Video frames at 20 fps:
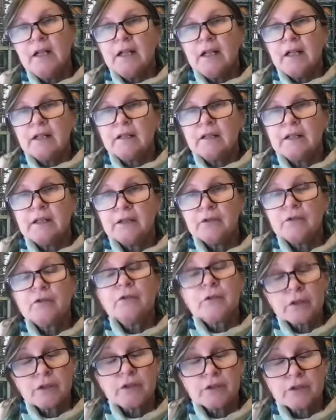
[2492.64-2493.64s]
and in
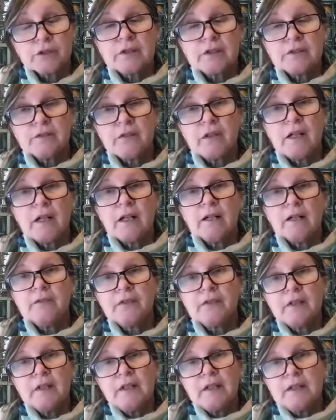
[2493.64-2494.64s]
order to
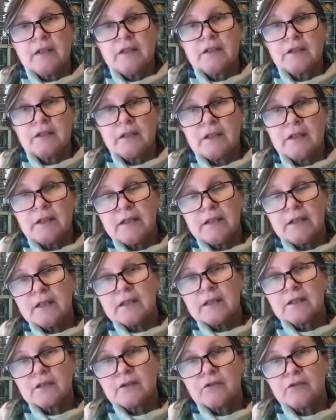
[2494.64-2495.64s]
survive. So I think
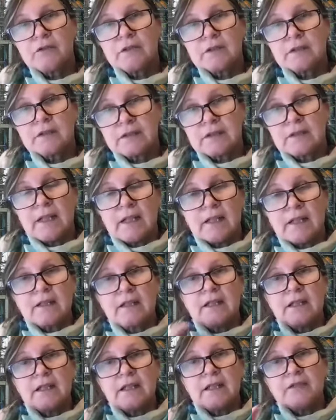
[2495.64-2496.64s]
it's all
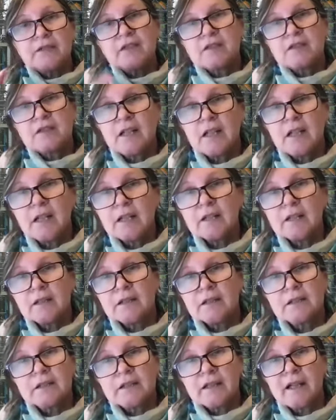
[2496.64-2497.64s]
that thing of
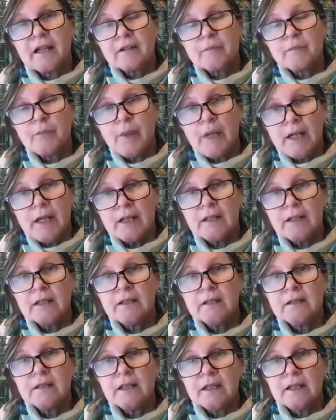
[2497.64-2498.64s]
silence, and
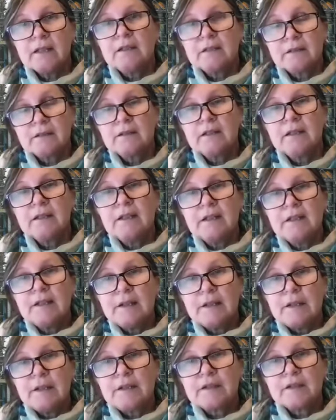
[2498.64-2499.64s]
unpacking that
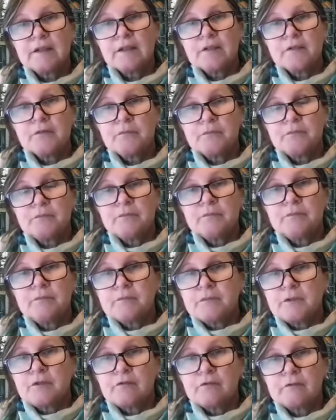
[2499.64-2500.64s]
is a,
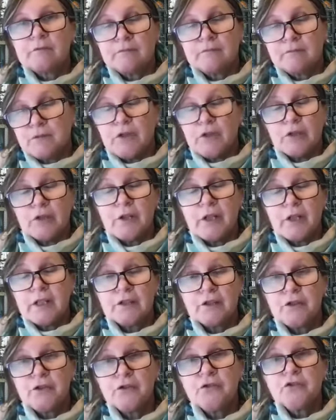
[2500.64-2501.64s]
you know,
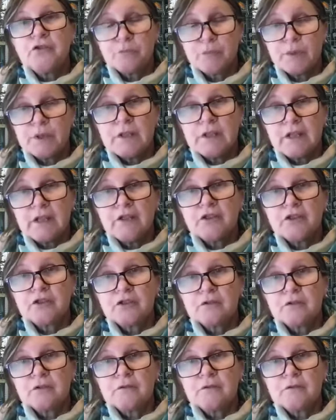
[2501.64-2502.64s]
has huge
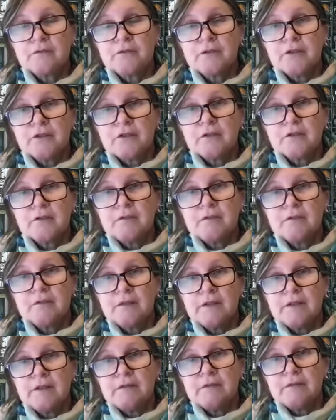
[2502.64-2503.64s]
potential for
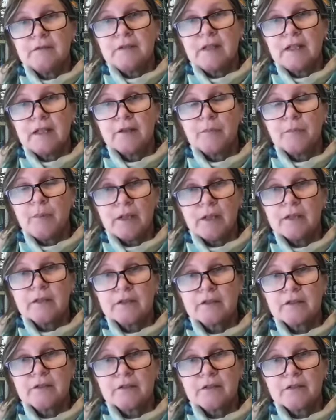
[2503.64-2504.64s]
in other
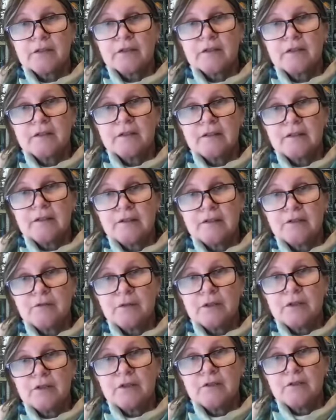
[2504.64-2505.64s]
parts of the
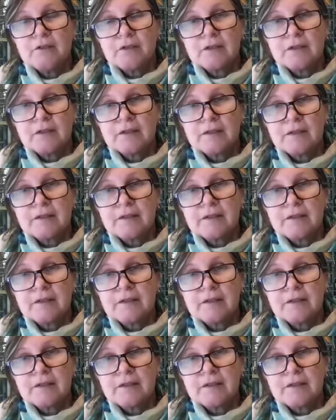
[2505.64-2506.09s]
world.